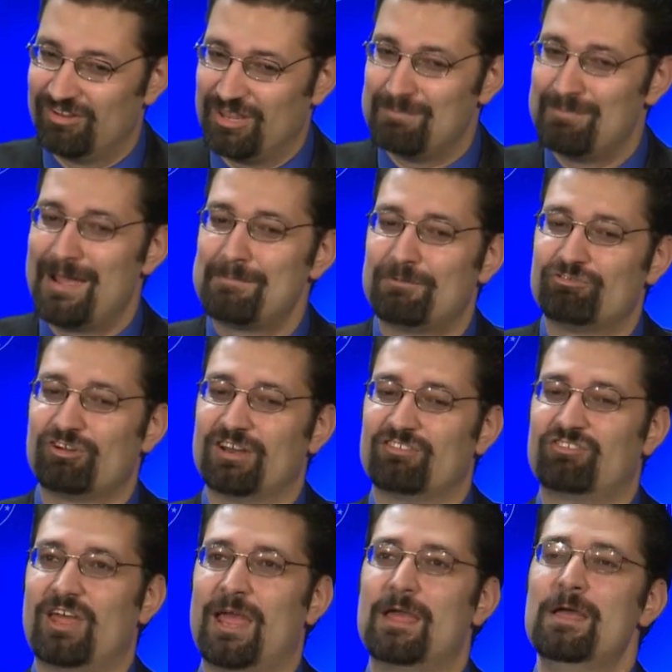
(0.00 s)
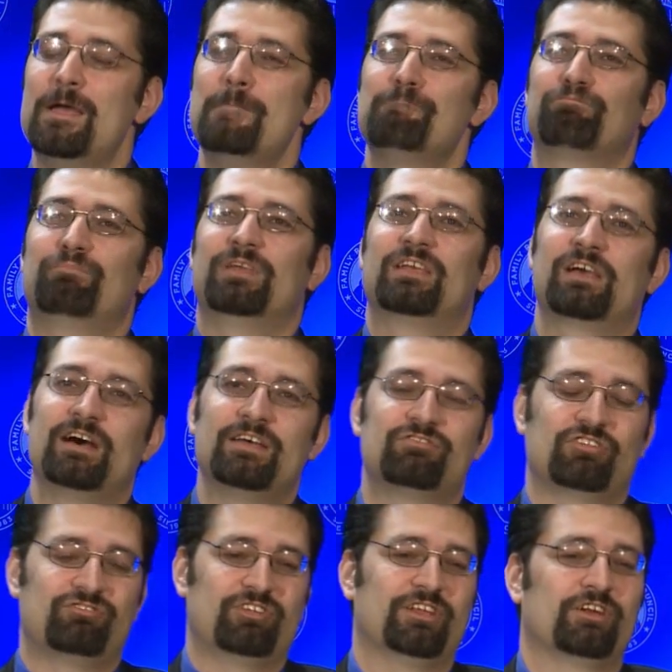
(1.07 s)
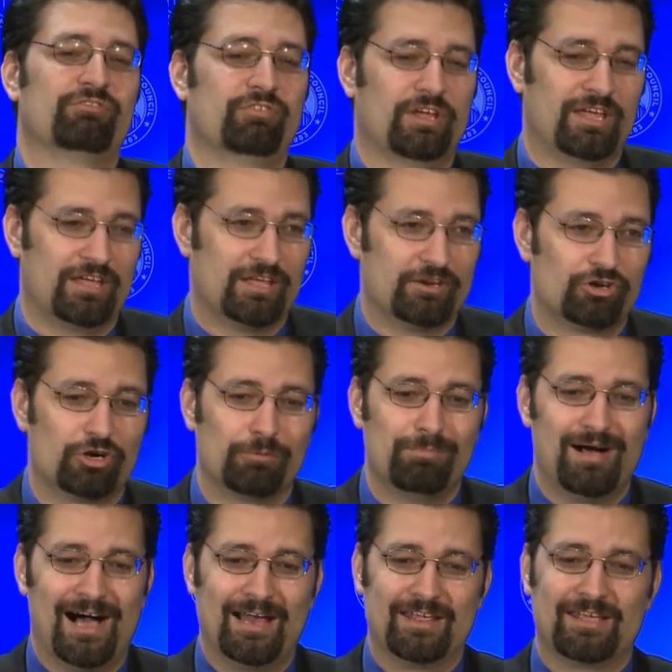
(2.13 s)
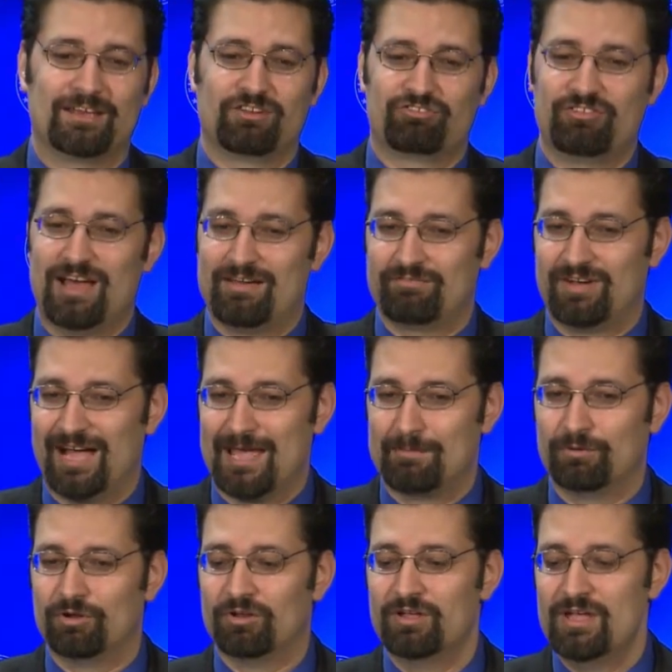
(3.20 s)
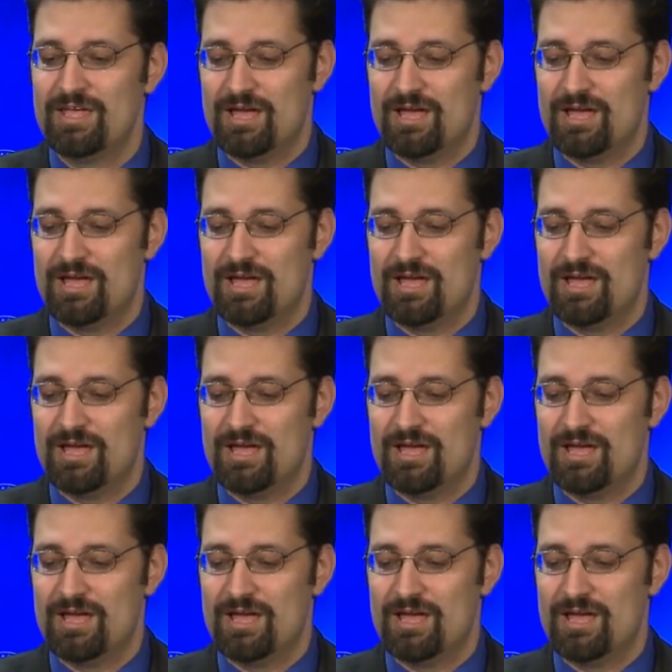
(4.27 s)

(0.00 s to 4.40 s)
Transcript: They might be trying to say, because it's in her body and it's not viable,